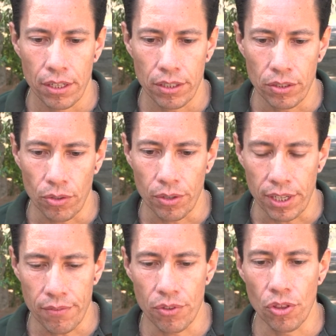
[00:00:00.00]
You know,
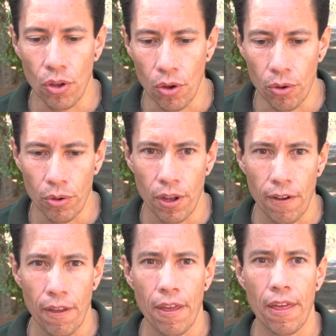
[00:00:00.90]
even though
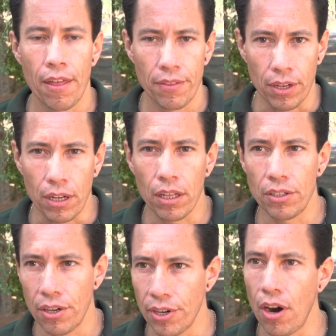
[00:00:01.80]
the
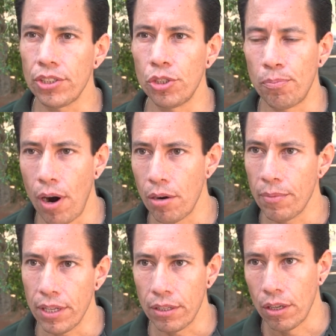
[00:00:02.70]
culinary arts
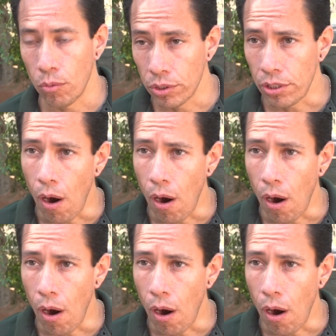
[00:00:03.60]
department was a